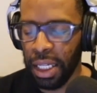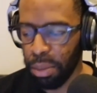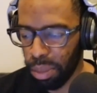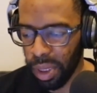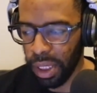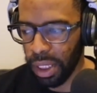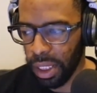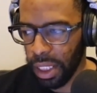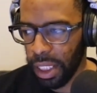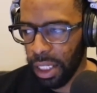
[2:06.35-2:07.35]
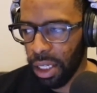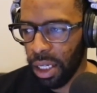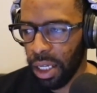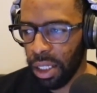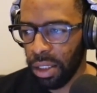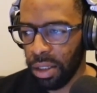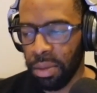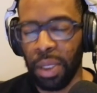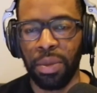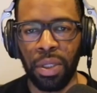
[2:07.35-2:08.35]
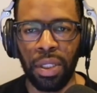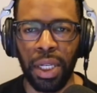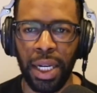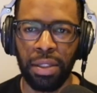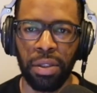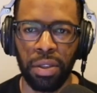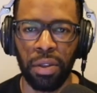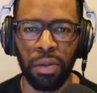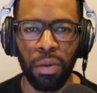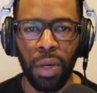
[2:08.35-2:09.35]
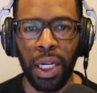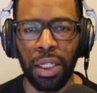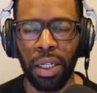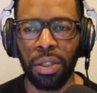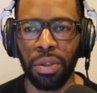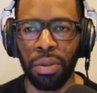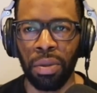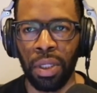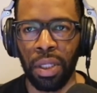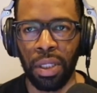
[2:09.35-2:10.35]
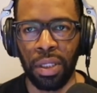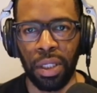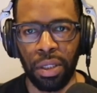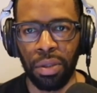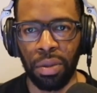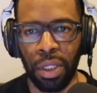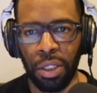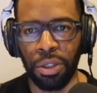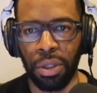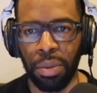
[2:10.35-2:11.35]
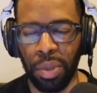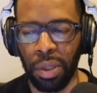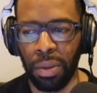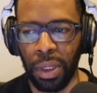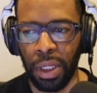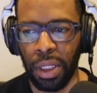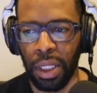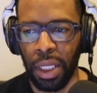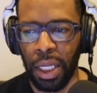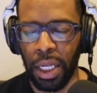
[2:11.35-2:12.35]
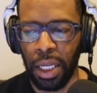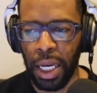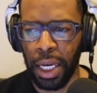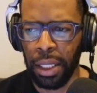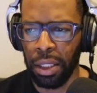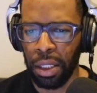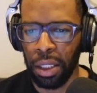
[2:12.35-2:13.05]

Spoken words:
But sometimes you need to ask yourself, why are you doing the things that you're doing that you shouldn't be doing? And